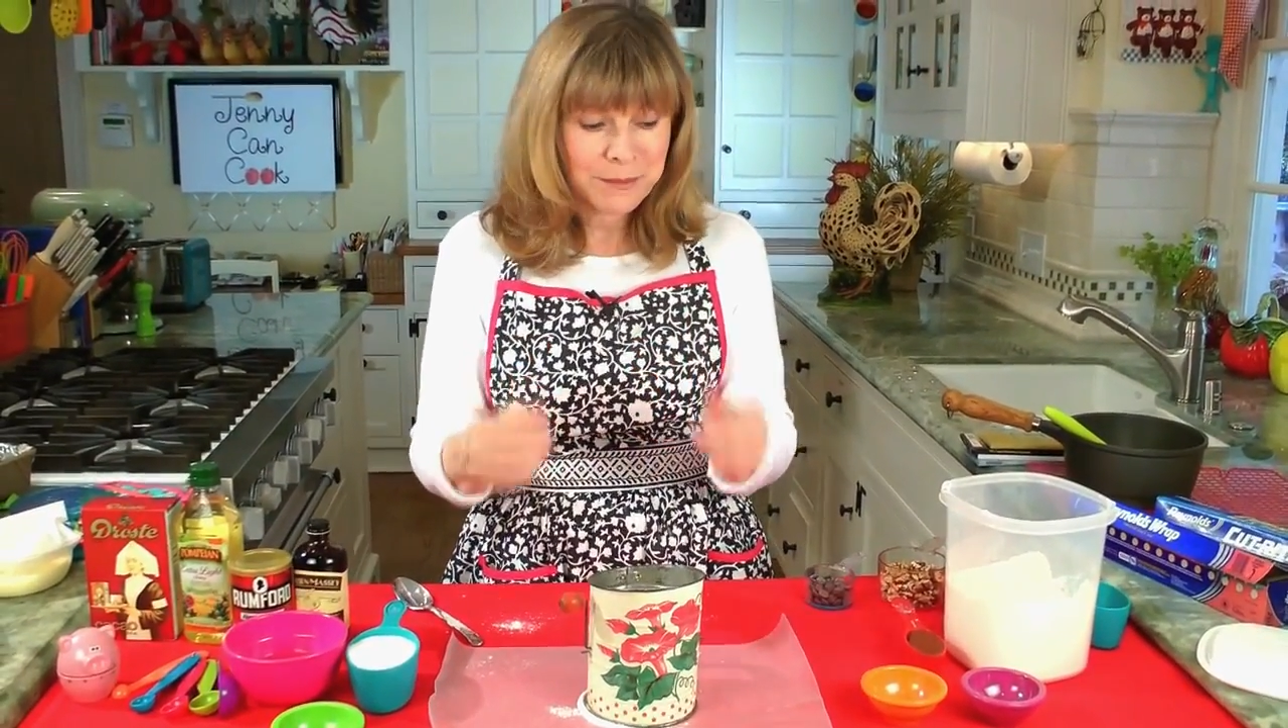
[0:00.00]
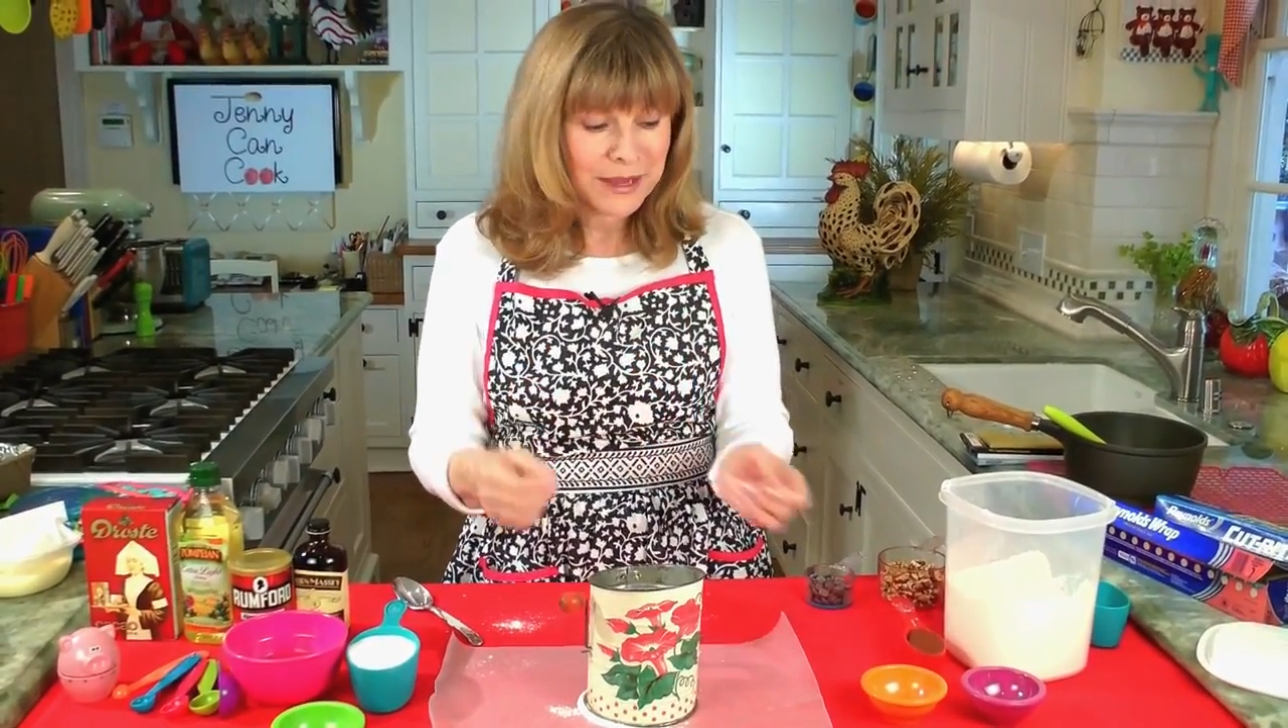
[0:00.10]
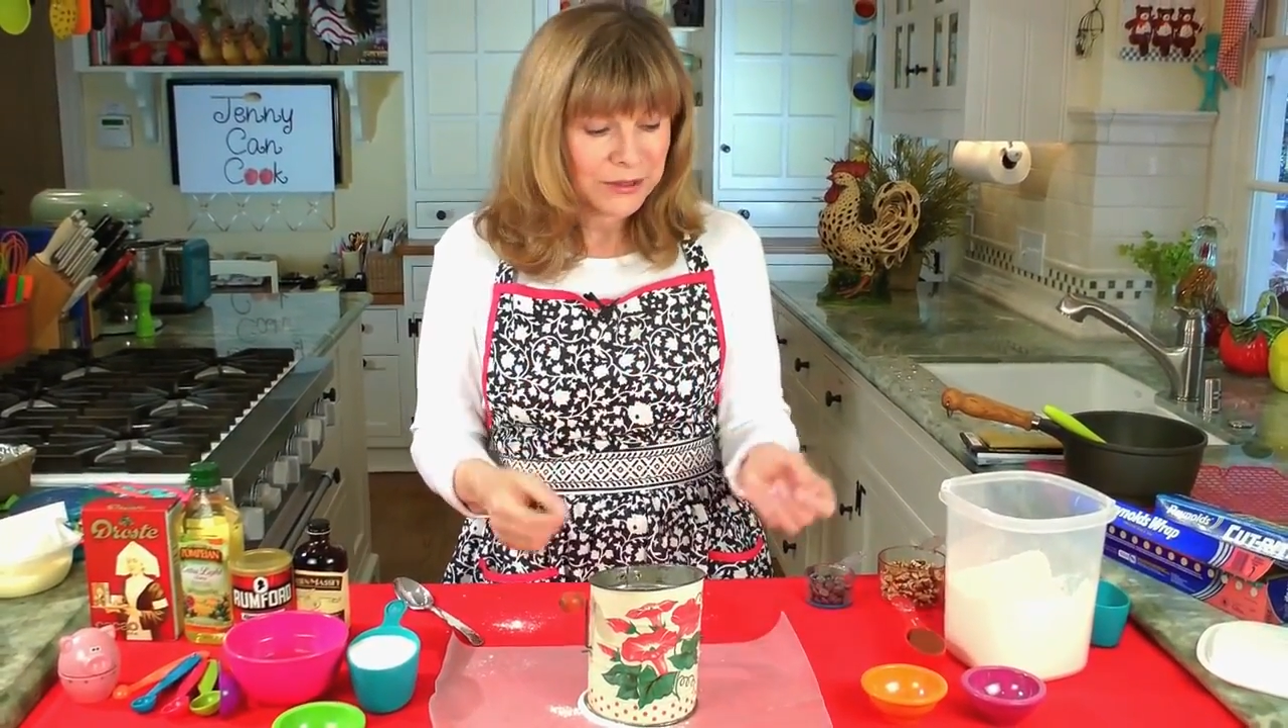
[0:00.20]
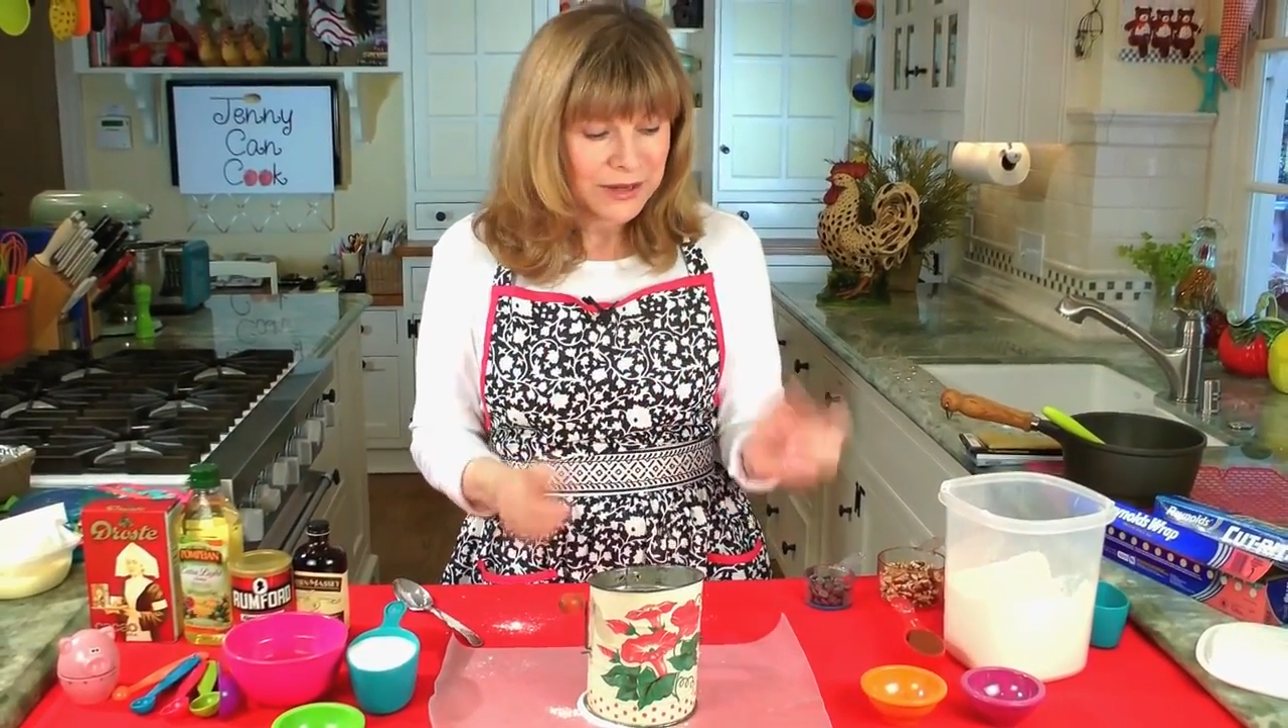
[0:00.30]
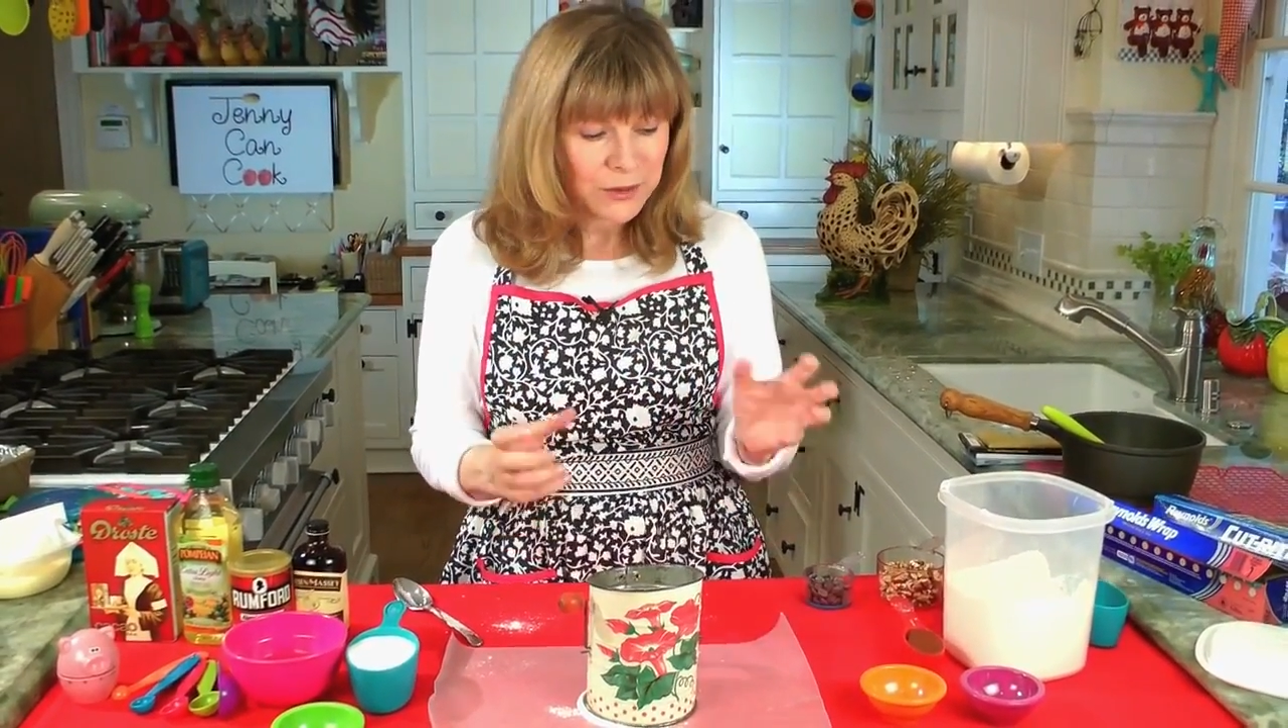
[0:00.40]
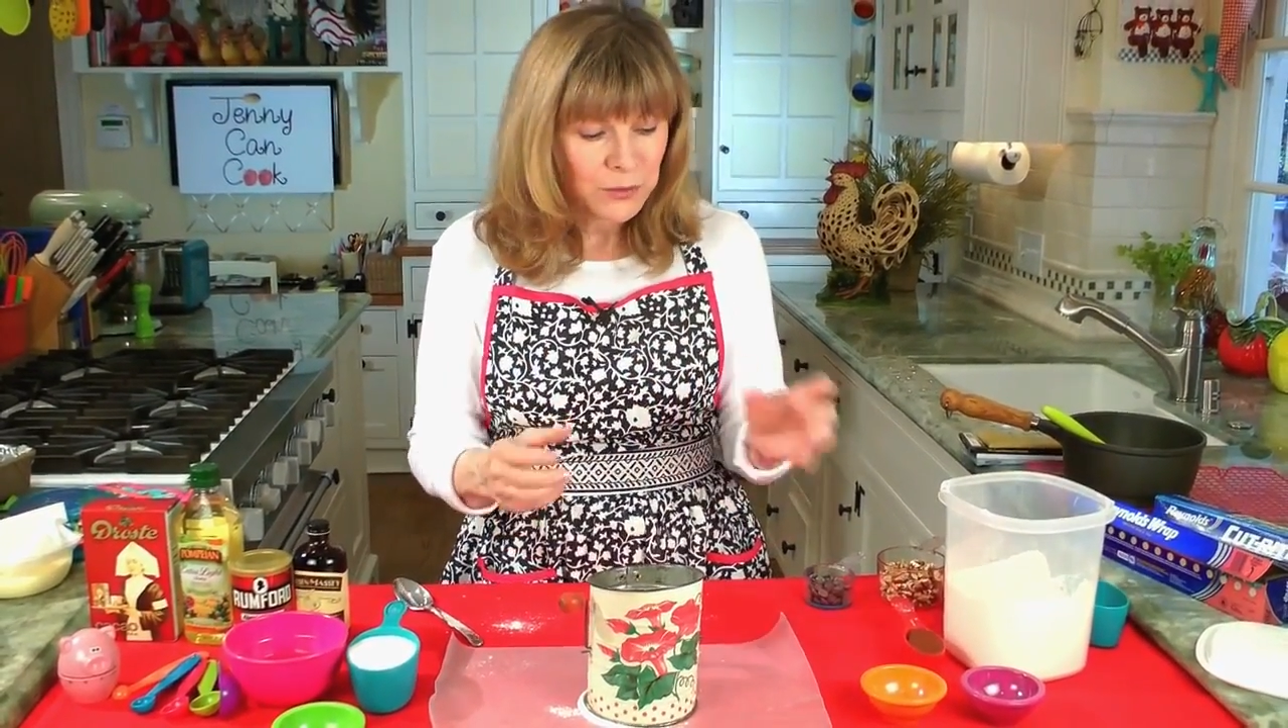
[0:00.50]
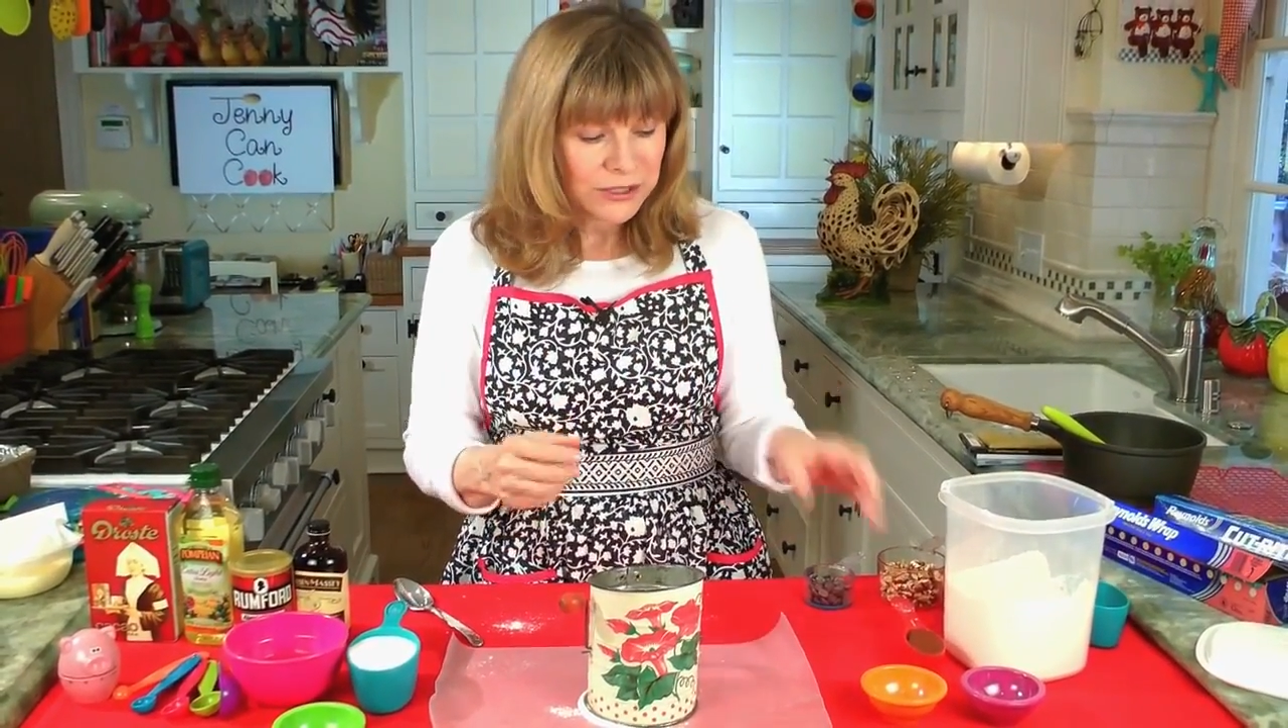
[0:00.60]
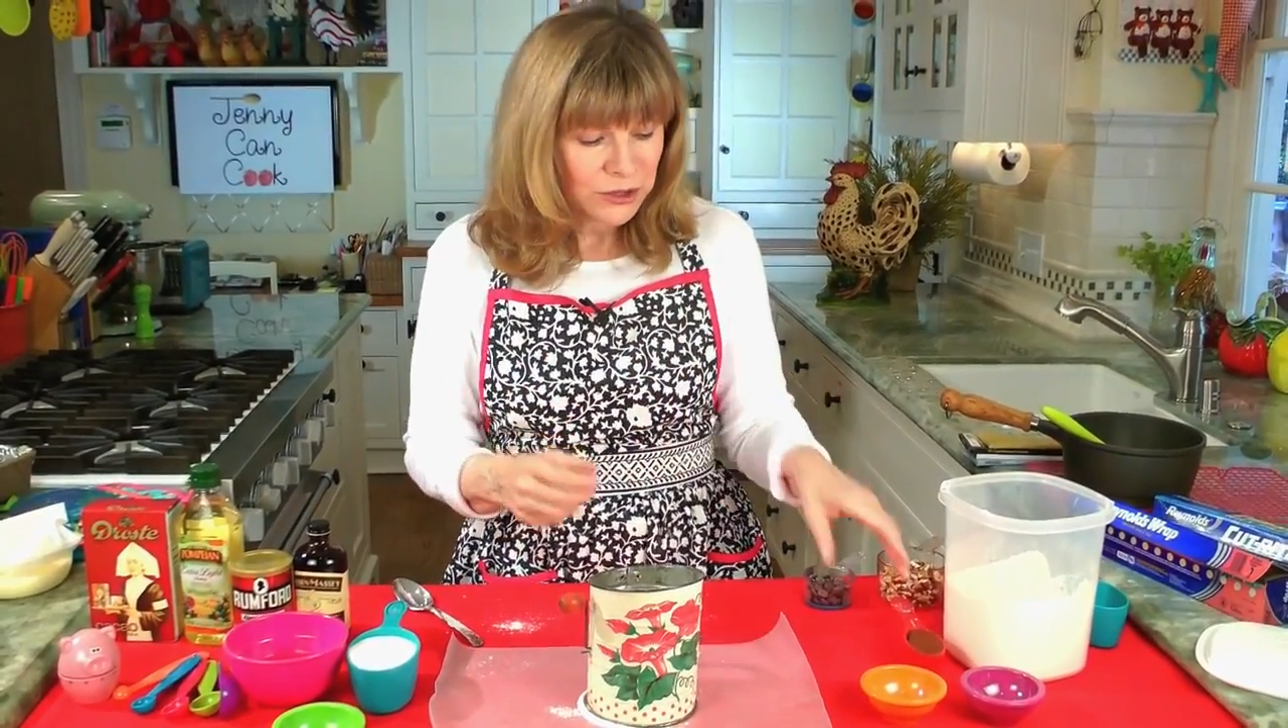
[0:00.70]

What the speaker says: and better and